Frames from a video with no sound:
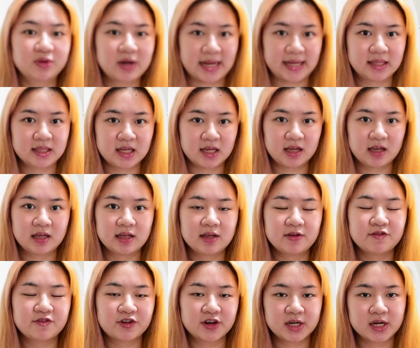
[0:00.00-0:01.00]
writing
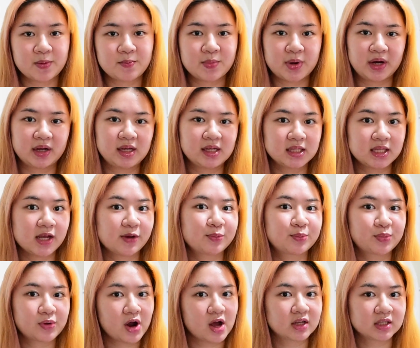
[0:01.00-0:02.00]
for the marketing
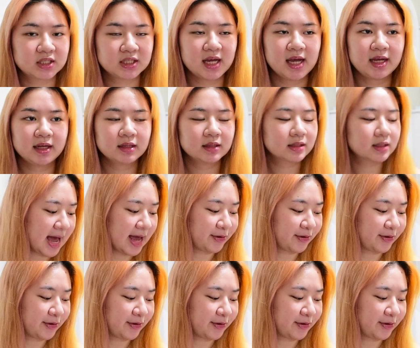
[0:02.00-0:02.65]
project.